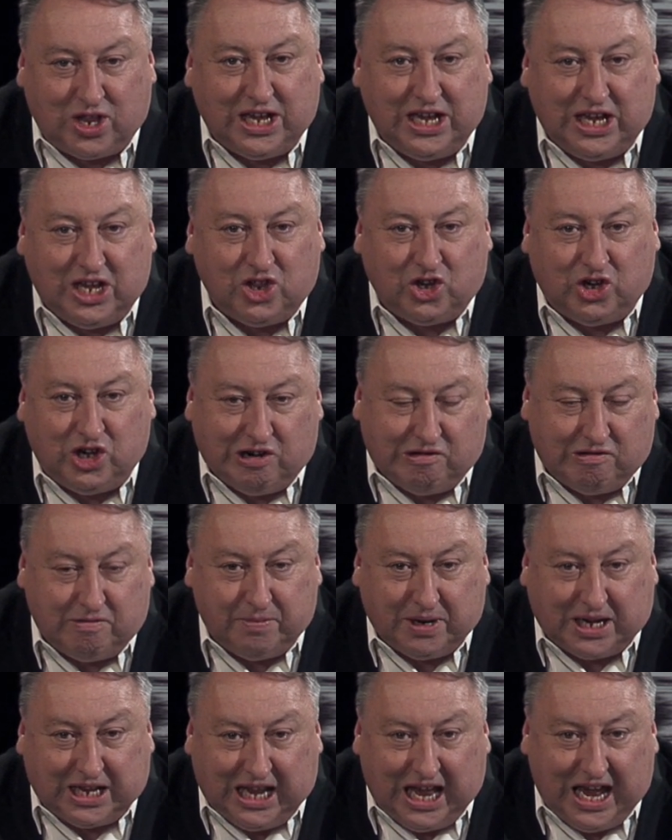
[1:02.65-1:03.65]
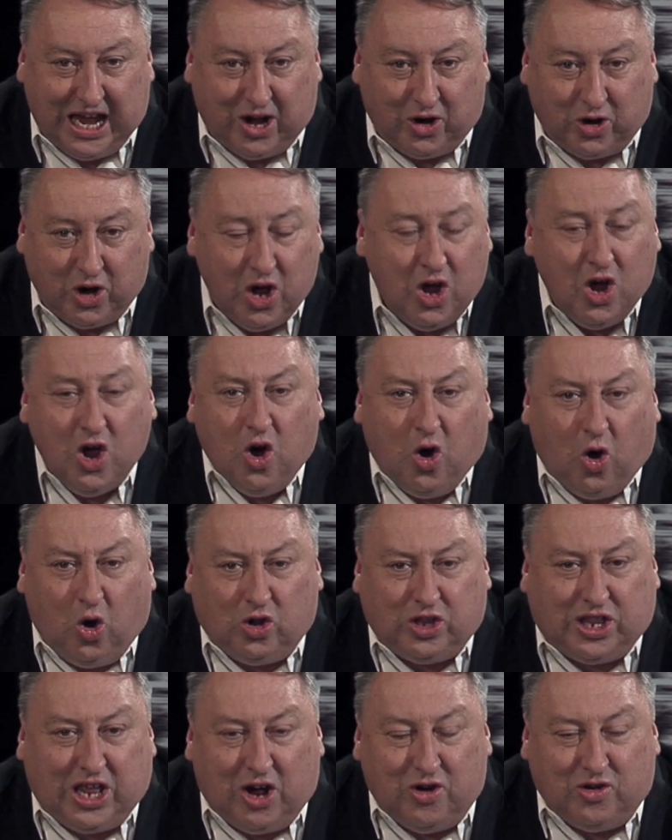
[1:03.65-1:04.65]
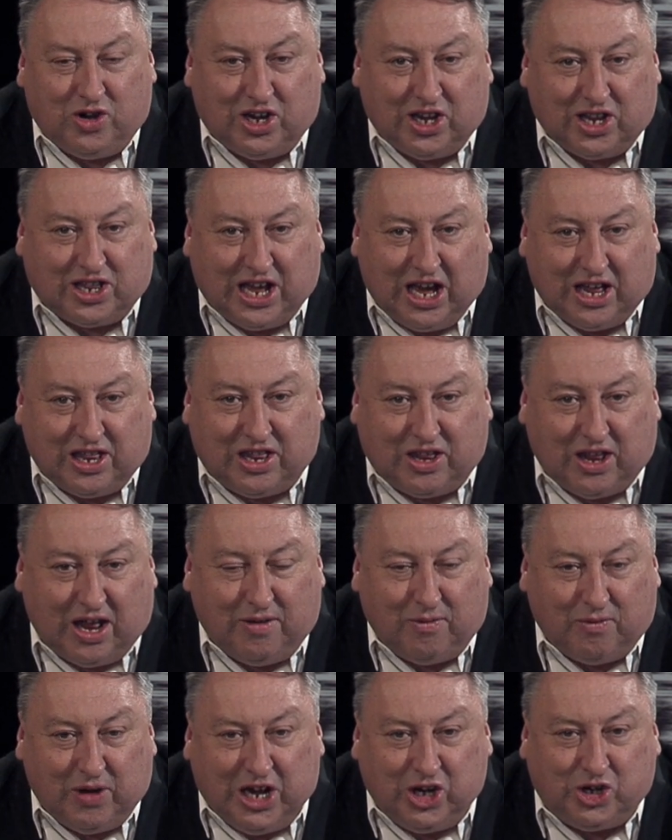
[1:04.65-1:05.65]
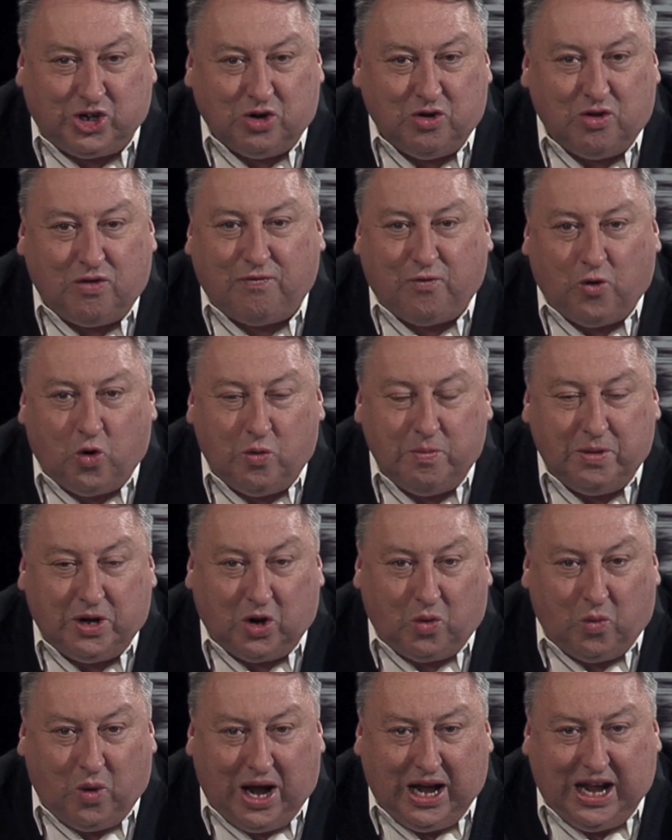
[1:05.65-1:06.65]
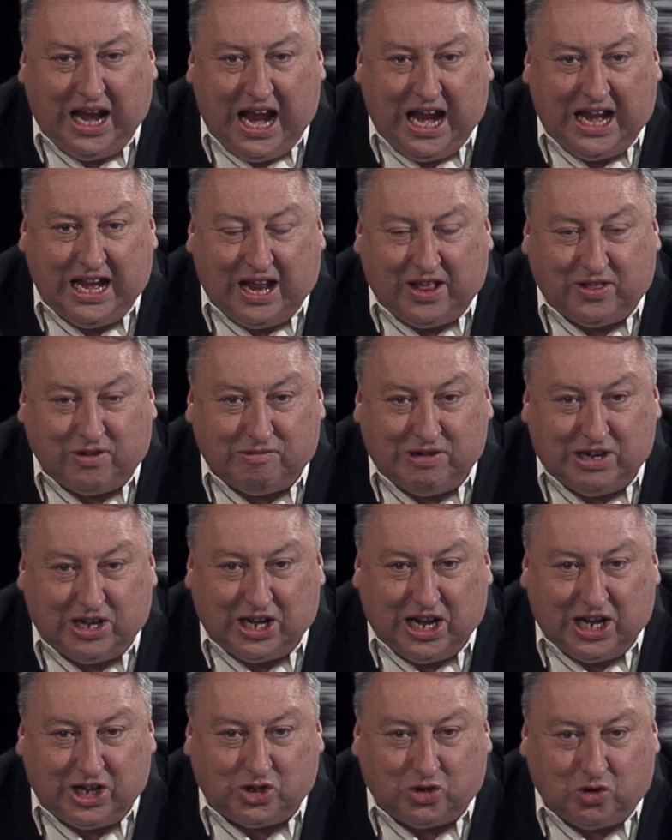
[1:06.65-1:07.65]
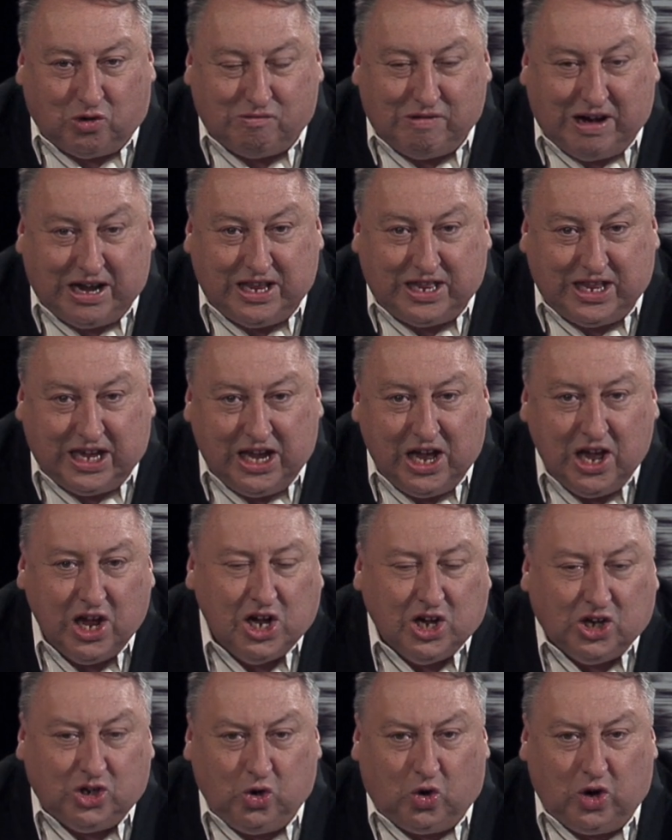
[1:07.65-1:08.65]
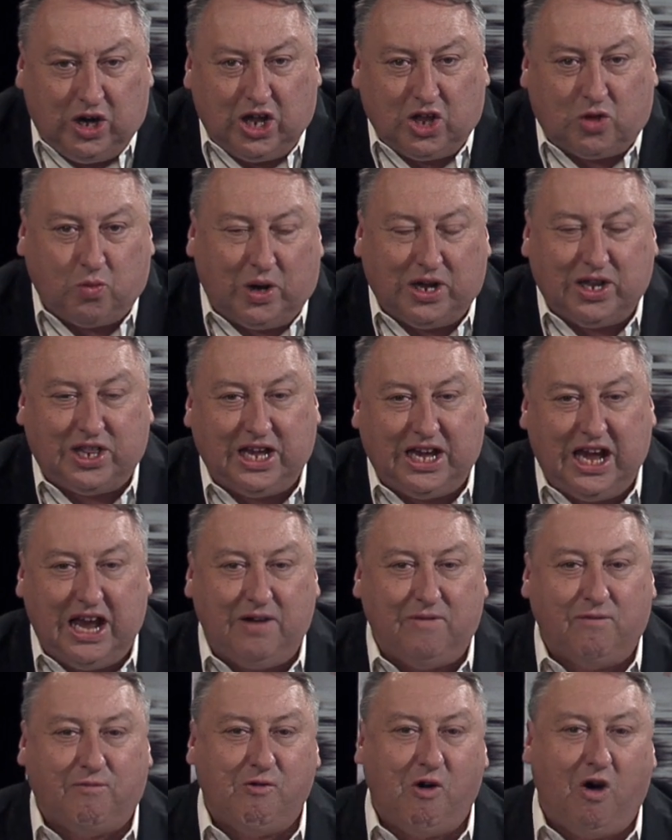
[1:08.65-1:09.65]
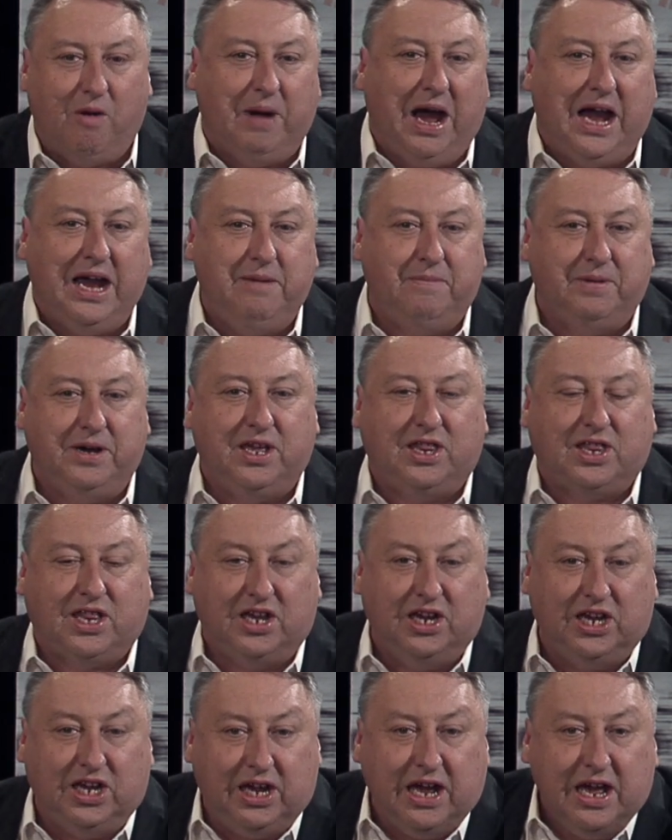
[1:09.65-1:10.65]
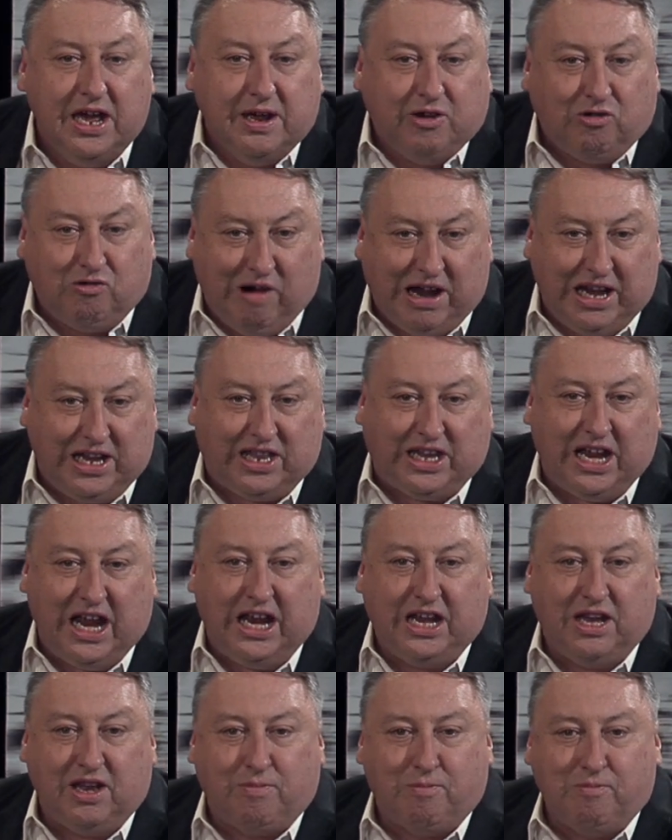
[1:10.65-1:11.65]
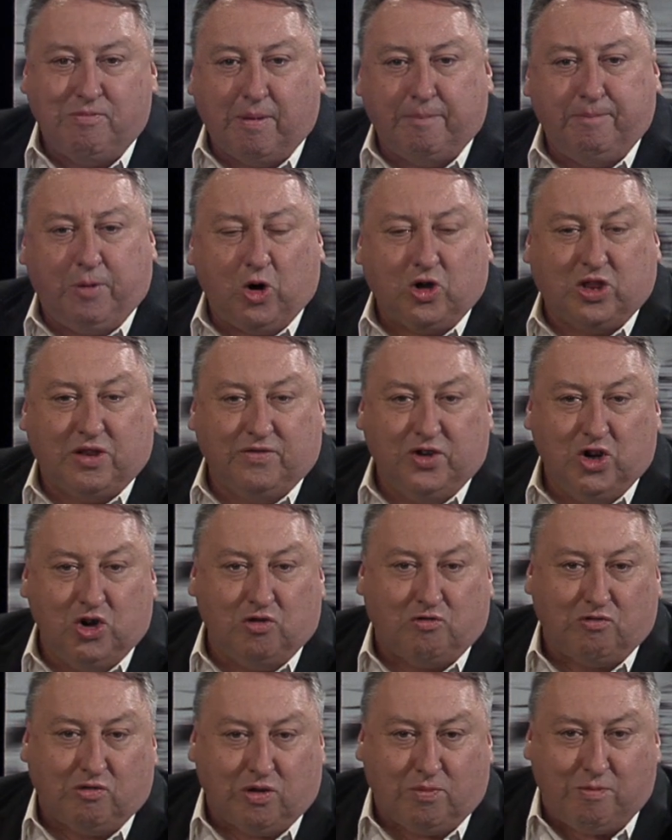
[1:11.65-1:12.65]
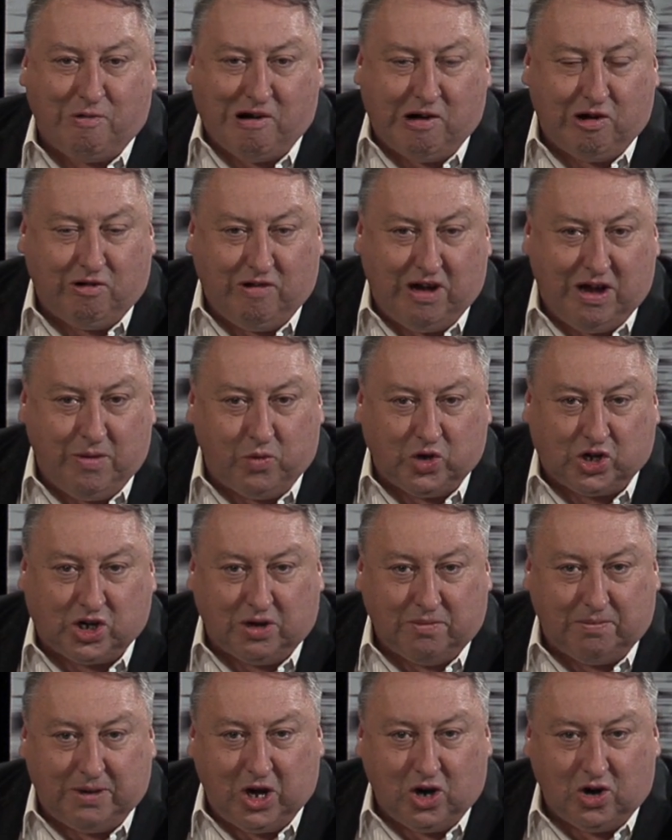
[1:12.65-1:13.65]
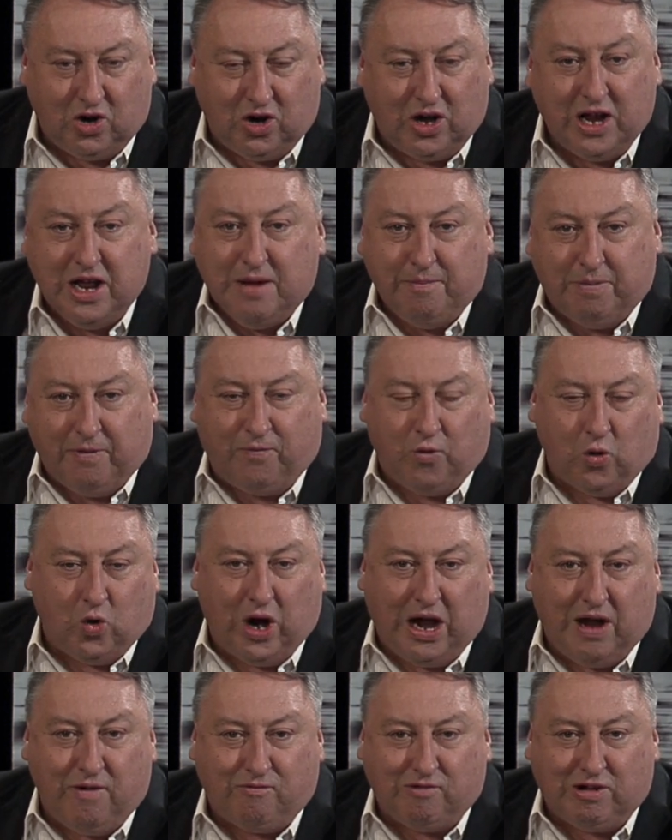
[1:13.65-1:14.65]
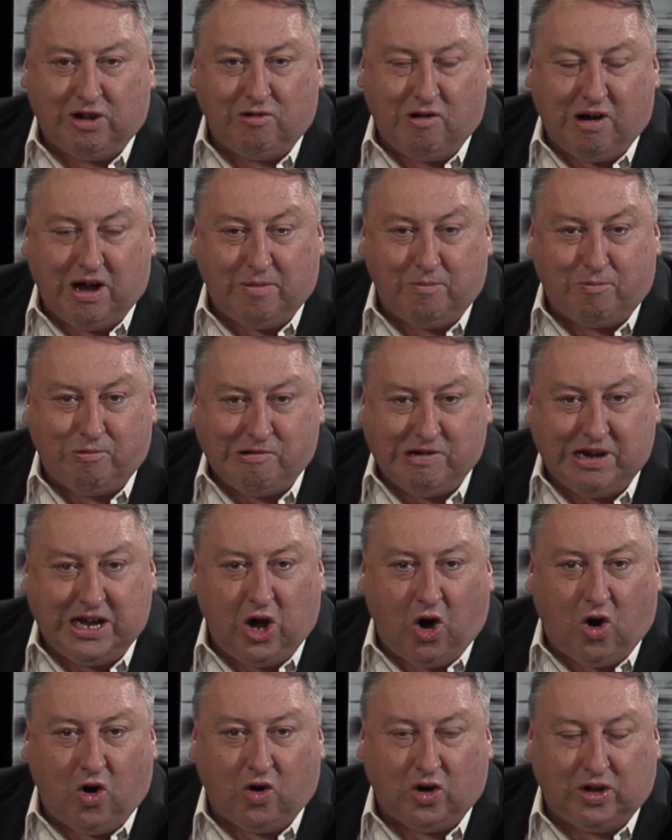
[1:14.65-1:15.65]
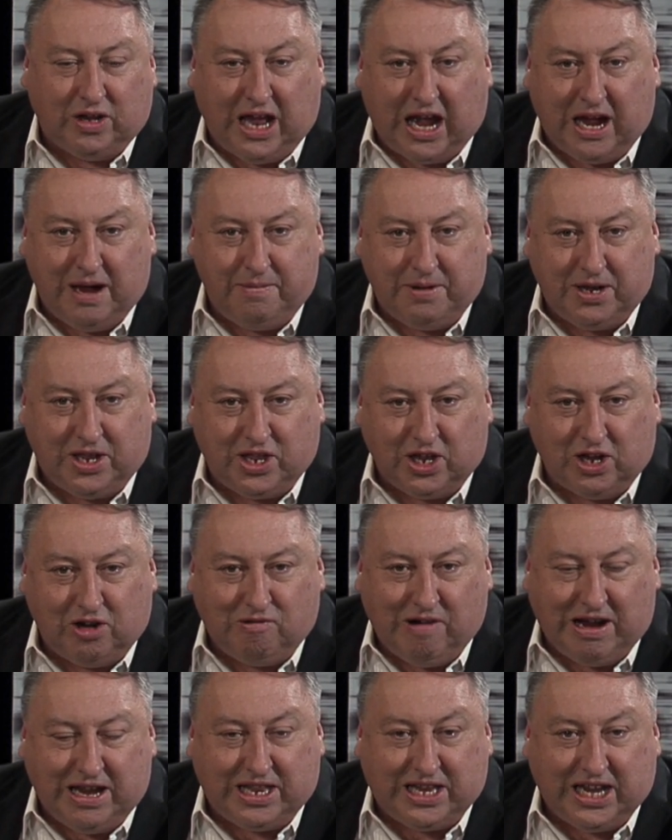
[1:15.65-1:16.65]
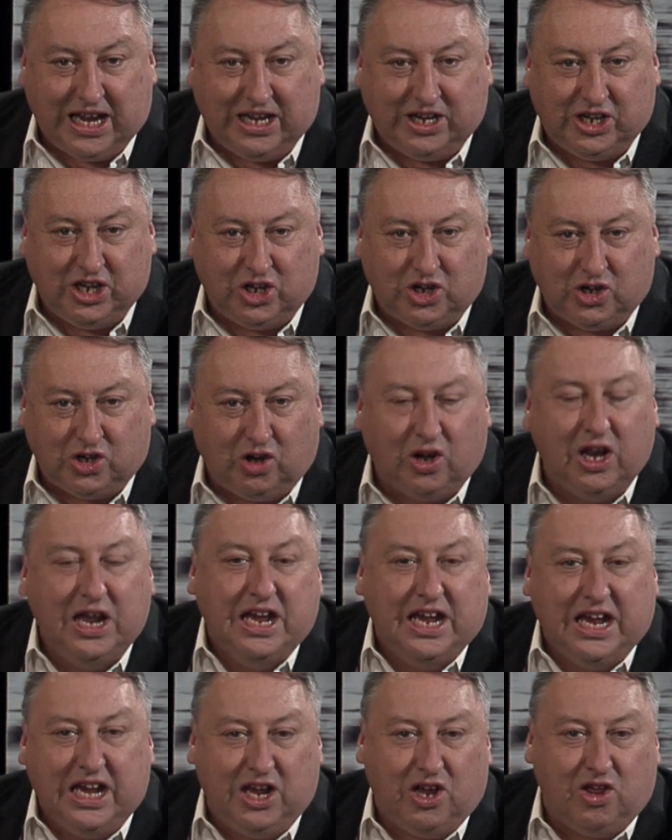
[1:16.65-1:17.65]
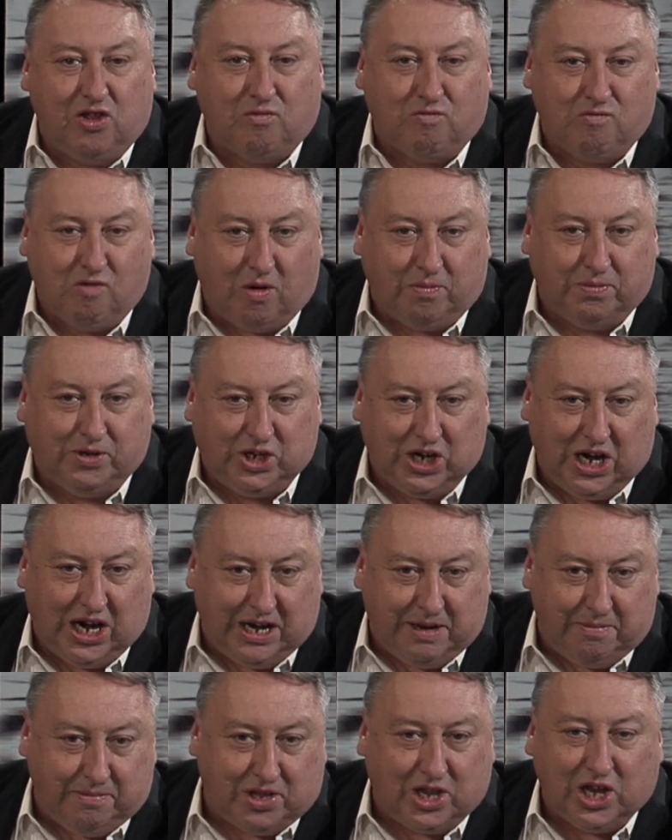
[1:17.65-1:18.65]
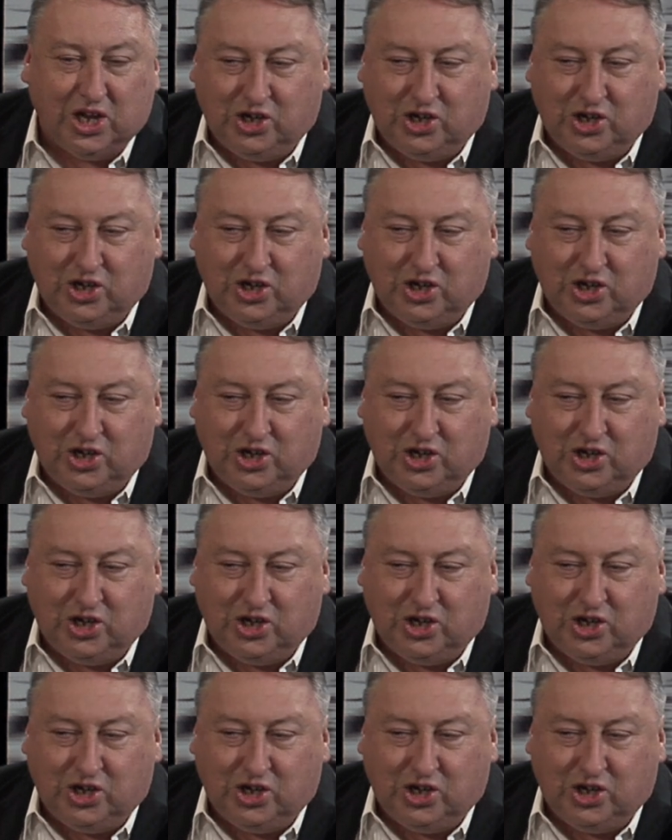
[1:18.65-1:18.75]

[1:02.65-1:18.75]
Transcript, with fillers: He is Jared McLeod. Also to discuss uh, issues Formula One and other international racing, joining us once again from ABC Grandstand's Box of Neutrals program, which can be heard before every Grand Prix on ABC Grandstand Digital. He is Rob James.